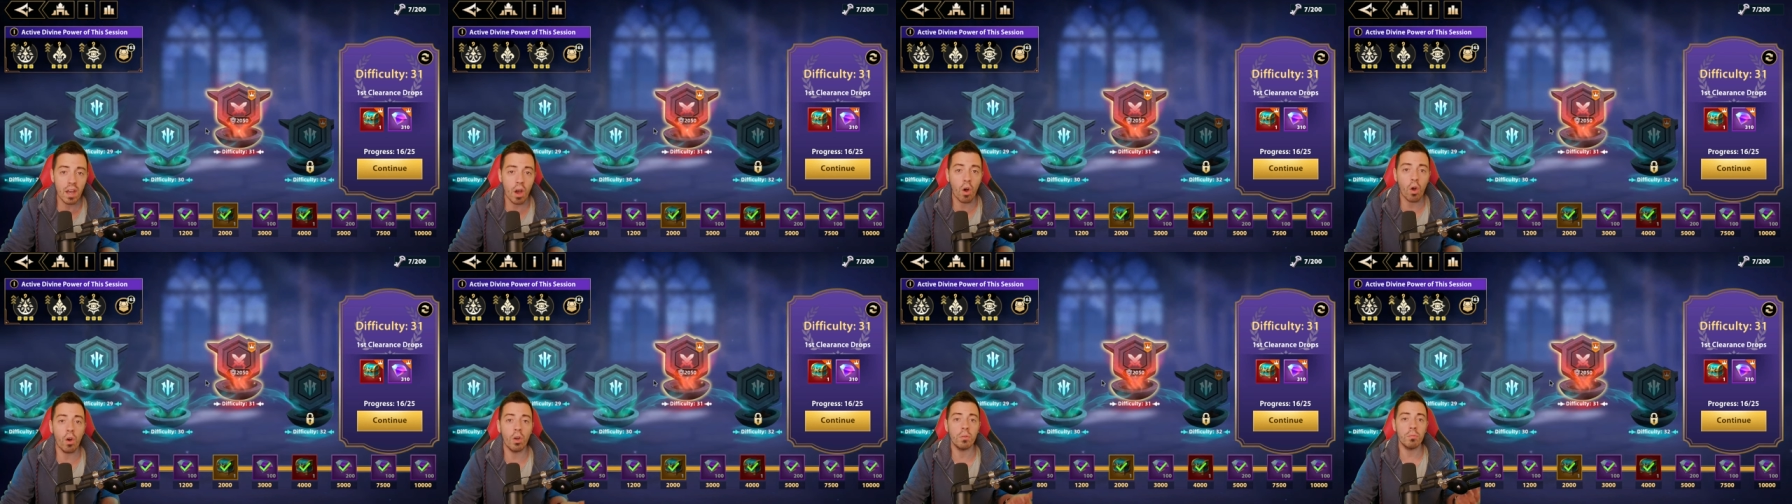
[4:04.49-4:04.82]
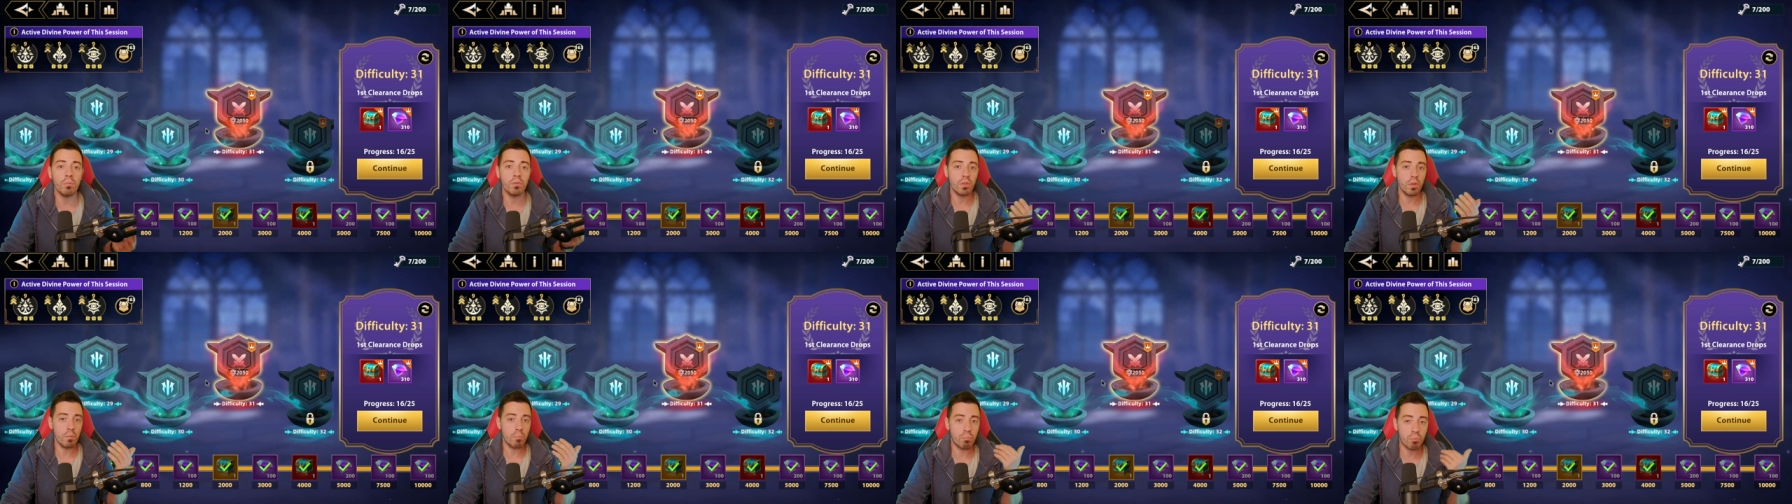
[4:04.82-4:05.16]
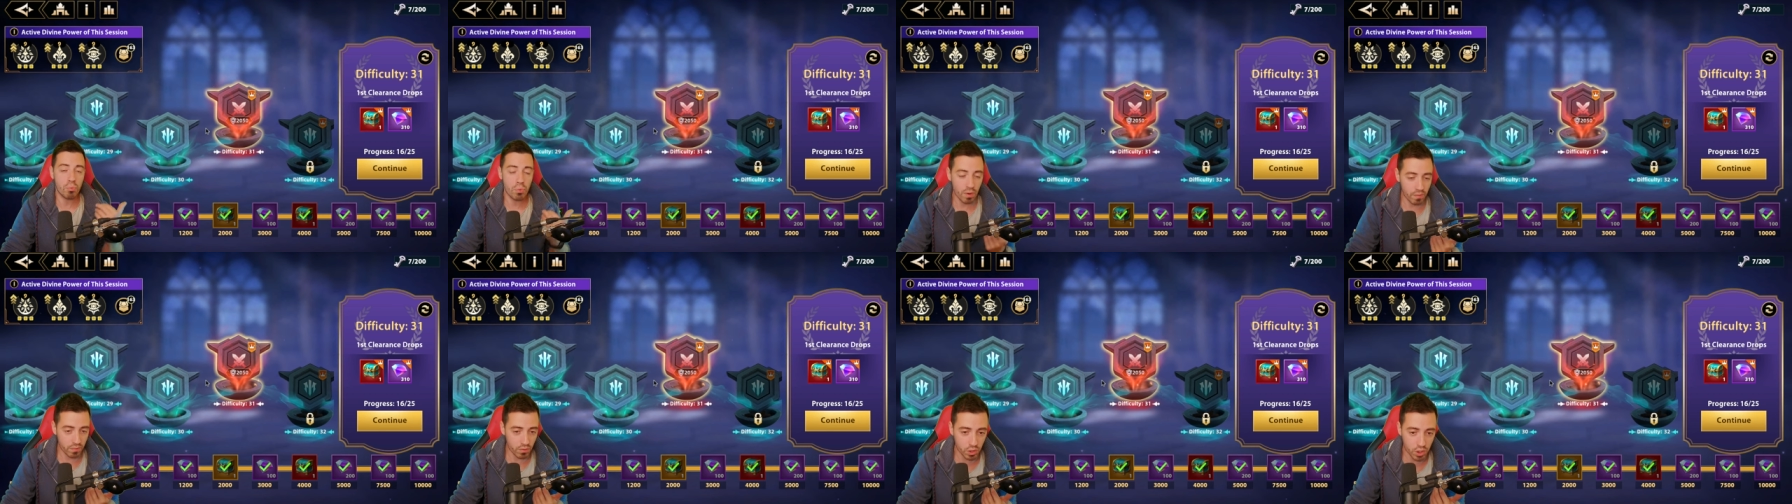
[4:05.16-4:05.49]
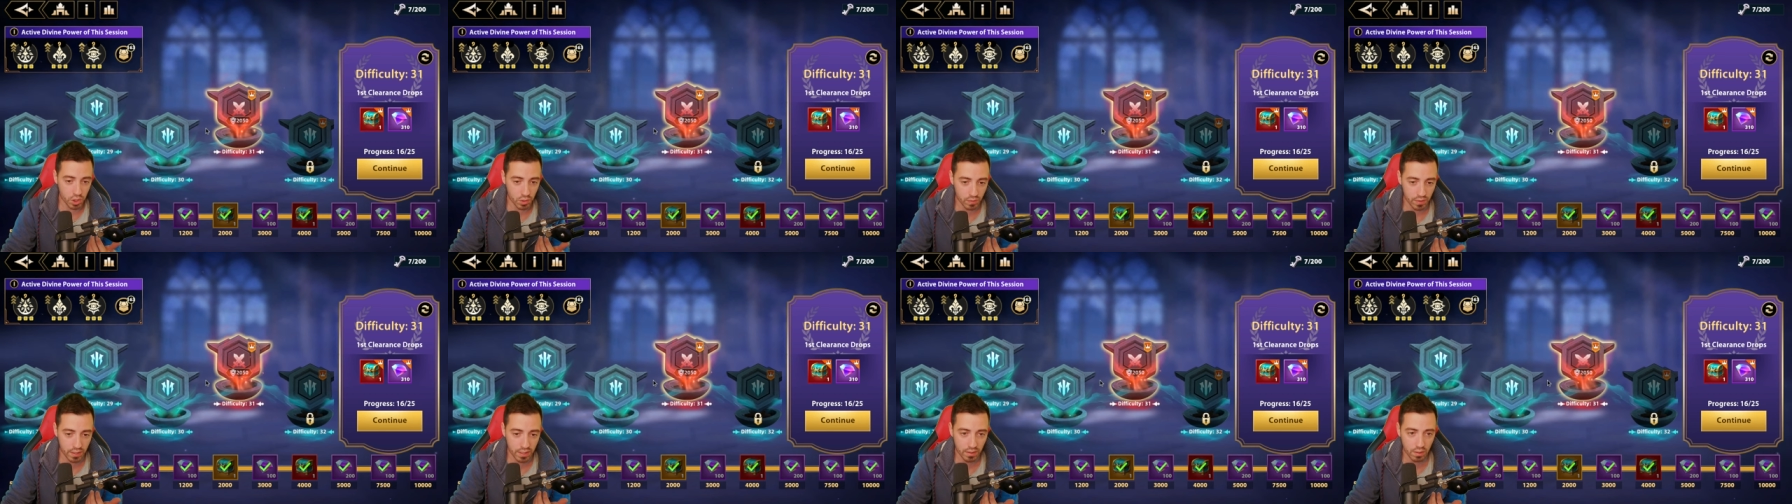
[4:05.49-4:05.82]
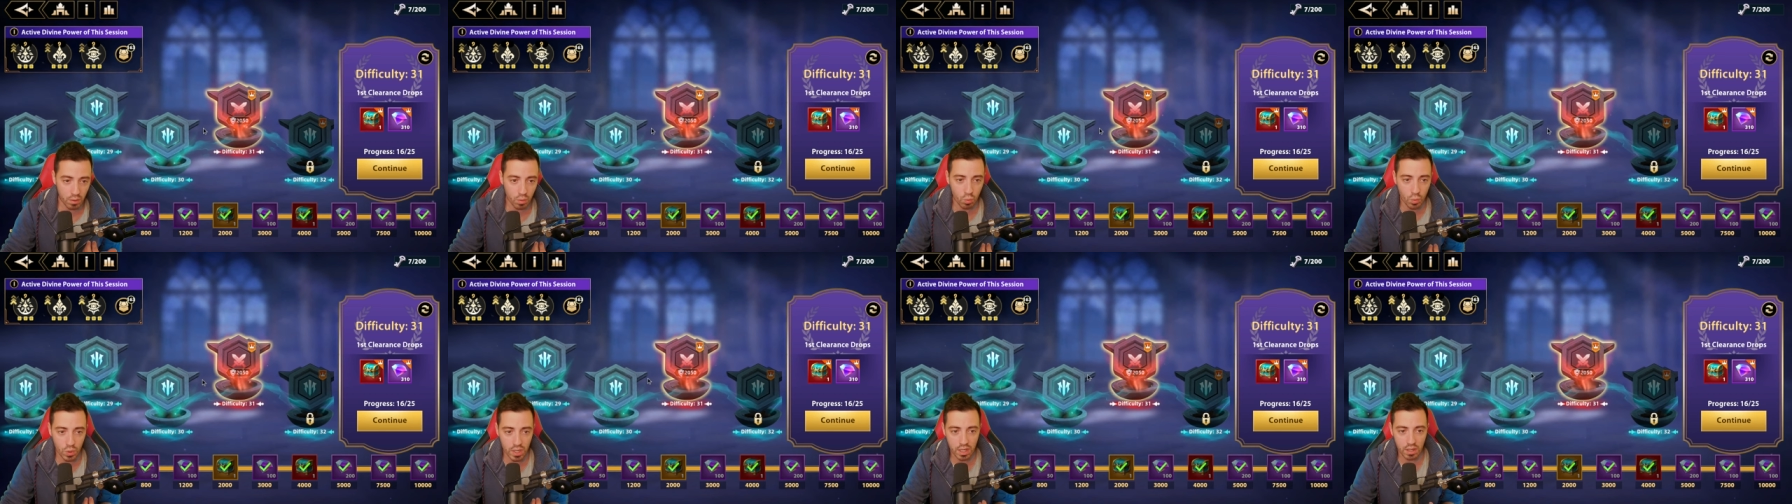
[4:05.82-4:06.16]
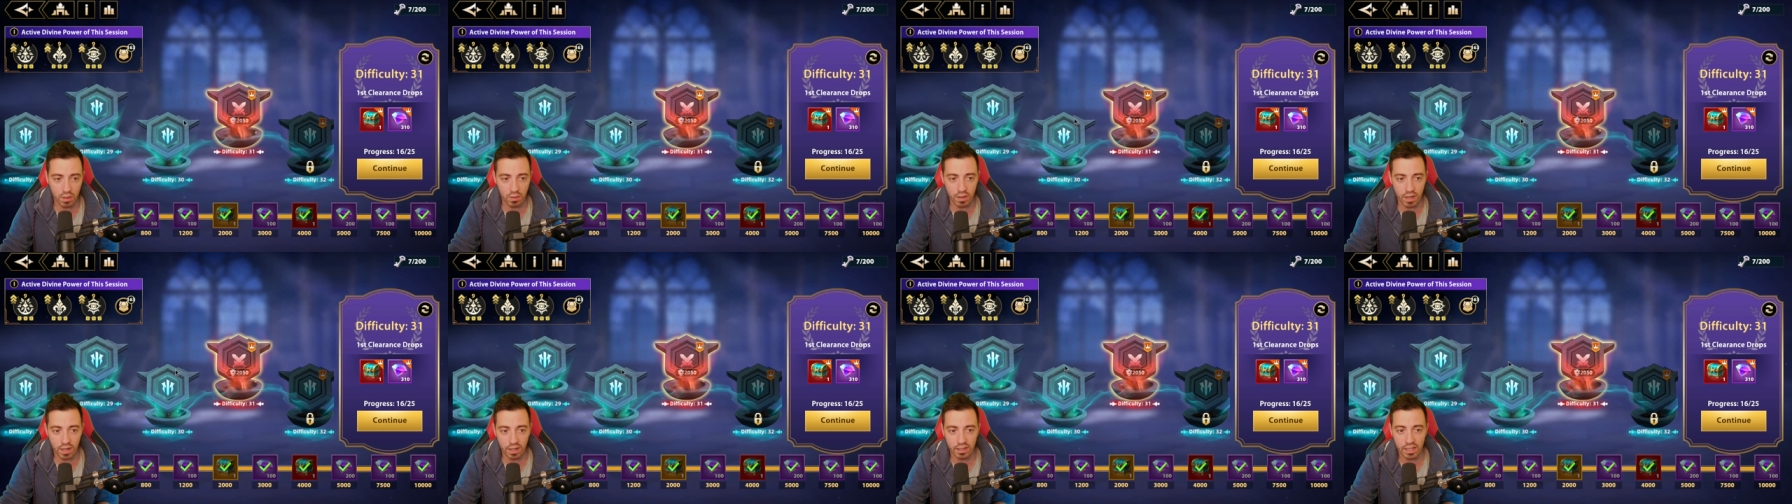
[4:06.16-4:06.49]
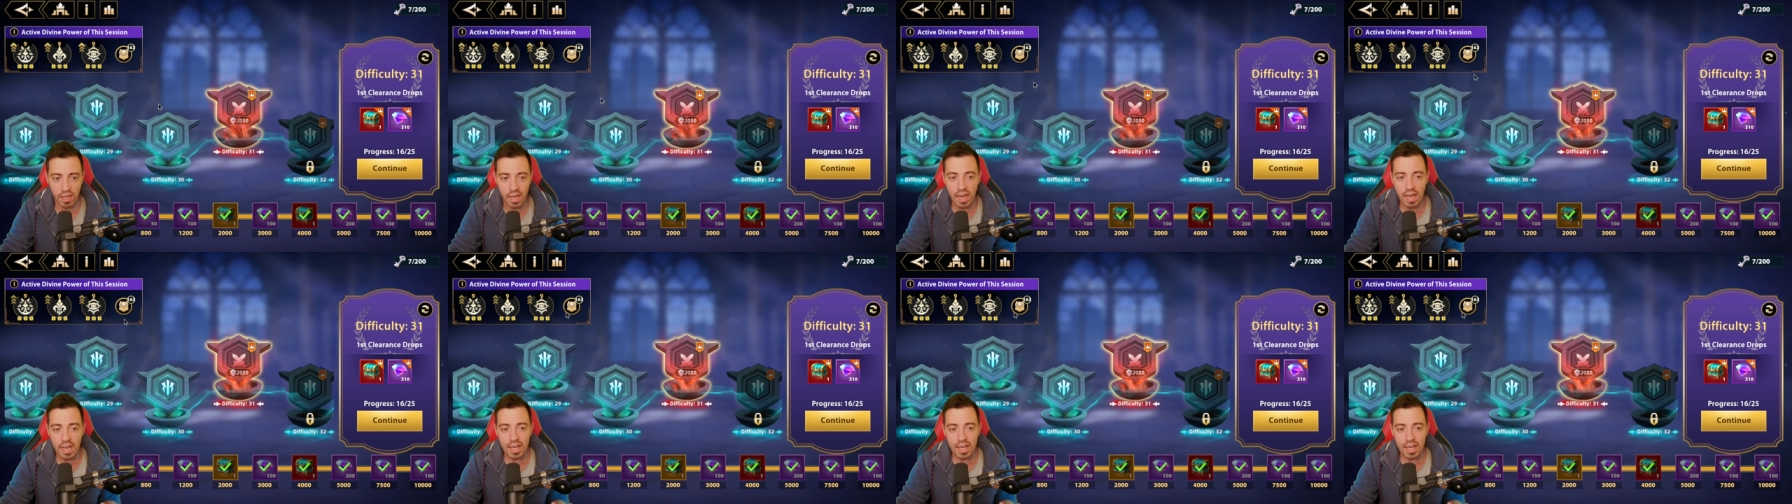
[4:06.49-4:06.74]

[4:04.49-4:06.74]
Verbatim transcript: on the previous week, week, right?